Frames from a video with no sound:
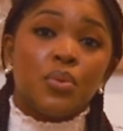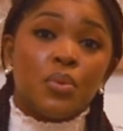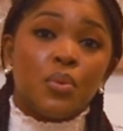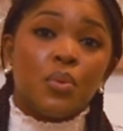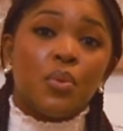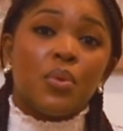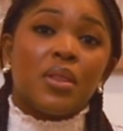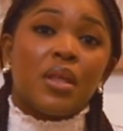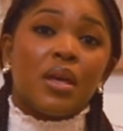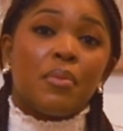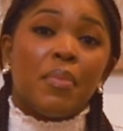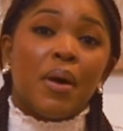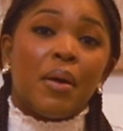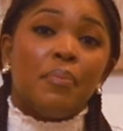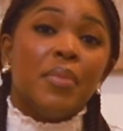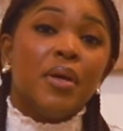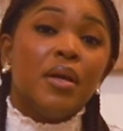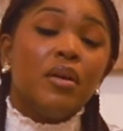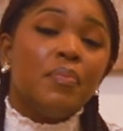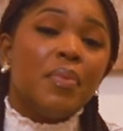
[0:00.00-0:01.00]
want to go there, but
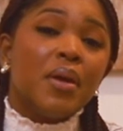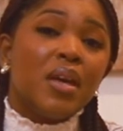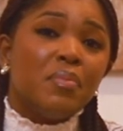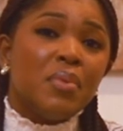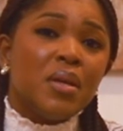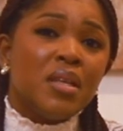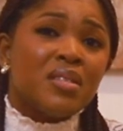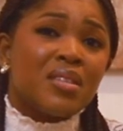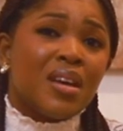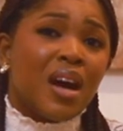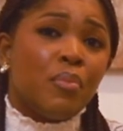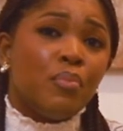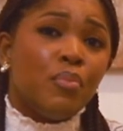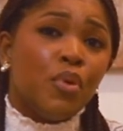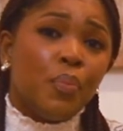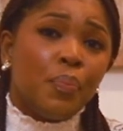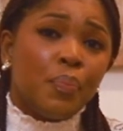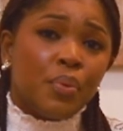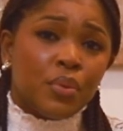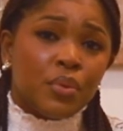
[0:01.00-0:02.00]
male babies are
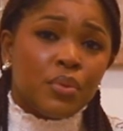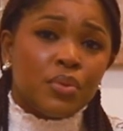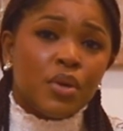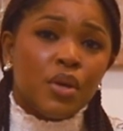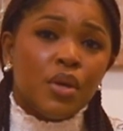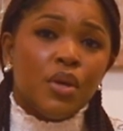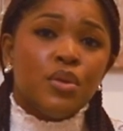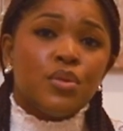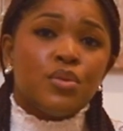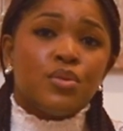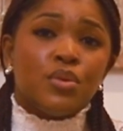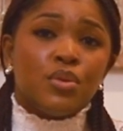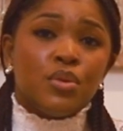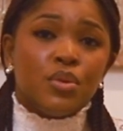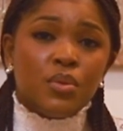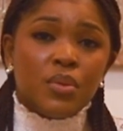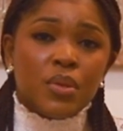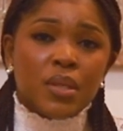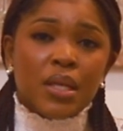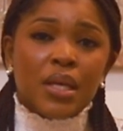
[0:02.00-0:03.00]
more prone to
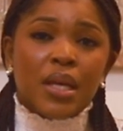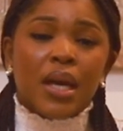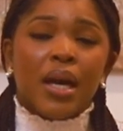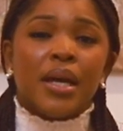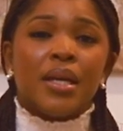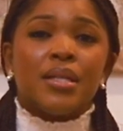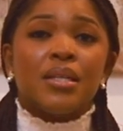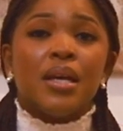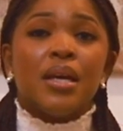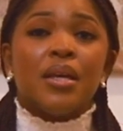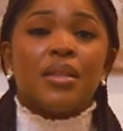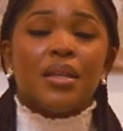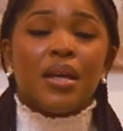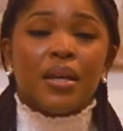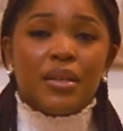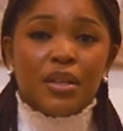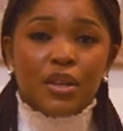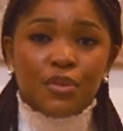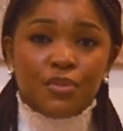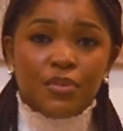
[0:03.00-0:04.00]
UTIs
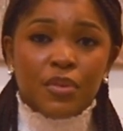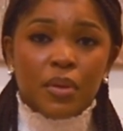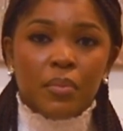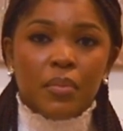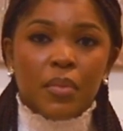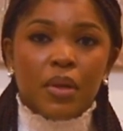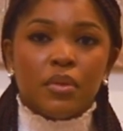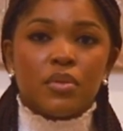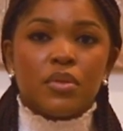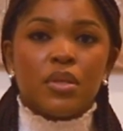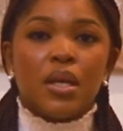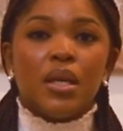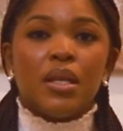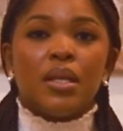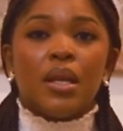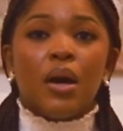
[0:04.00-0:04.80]
than the females.